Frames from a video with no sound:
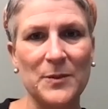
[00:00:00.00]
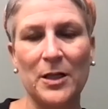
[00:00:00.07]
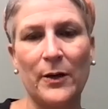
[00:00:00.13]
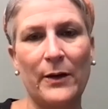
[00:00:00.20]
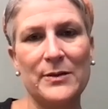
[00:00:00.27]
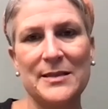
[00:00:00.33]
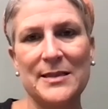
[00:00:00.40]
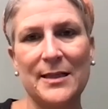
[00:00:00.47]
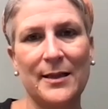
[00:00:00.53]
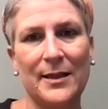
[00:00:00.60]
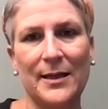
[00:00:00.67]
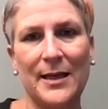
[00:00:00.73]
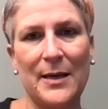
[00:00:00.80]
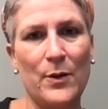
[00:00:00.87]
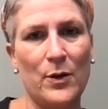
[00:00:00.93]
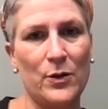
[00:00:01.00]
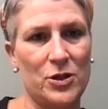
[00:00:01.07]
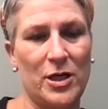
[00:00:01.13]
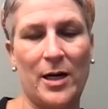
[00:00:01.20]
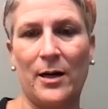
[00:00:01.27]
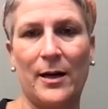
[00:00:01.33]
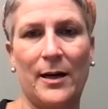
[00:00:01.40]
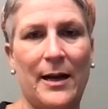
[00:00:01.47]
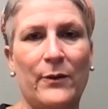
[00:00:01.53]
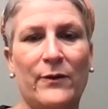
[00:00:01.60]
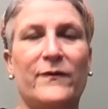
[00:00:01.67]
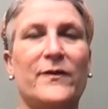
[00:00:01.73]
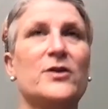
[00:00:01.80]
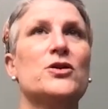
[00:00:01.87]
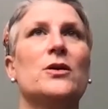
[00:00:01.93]
I would sit in the chemo chair and I
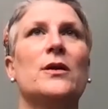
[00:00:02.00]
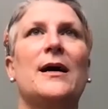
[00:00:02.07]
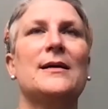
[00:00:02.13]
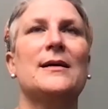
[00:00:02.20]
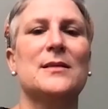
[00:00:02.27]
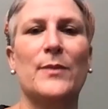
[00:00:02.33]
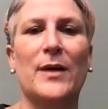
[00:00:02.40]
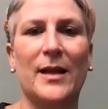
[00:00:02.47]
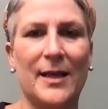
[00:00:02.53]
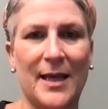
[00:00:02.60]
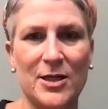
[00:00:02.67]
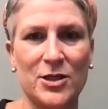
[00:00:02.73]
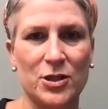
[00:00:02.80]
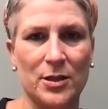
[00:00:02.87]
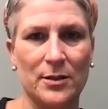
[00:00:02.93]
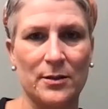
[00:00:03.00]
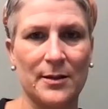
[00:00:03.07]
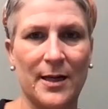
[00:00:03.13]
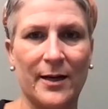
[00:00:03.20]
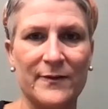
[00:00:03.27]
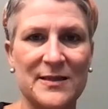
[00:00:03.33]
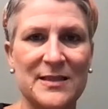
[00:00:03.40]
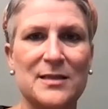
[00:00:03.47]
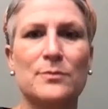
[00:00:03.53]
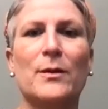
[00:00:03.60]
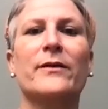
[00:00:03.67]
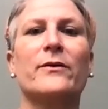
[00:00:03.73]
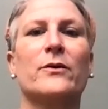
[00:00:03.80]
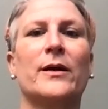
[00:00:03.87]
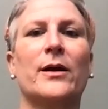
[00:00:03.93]
would visualize the medication kind of
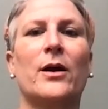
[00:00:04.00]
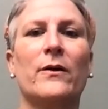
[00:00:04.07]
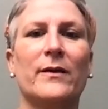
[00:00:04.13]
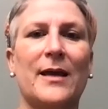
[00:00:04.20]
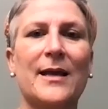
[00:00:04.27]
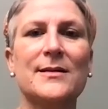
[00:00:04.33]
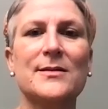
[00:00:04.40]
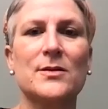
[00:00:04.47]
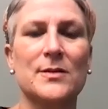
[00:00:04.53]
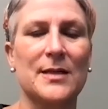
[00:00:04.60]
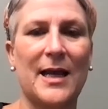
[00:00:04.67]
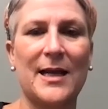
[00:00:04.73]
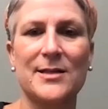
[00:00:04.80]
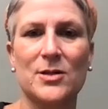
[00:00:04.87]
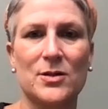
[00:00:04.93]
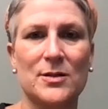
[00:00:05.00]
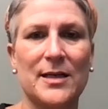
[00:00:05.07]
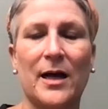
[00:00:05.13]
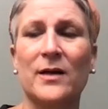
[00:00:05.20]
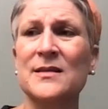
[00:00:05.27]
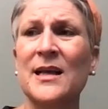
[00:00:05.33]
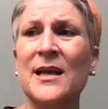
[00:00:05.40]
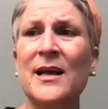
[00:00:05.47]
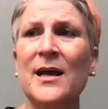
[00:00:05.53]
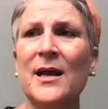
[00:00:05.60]
smothering all the cancer cells,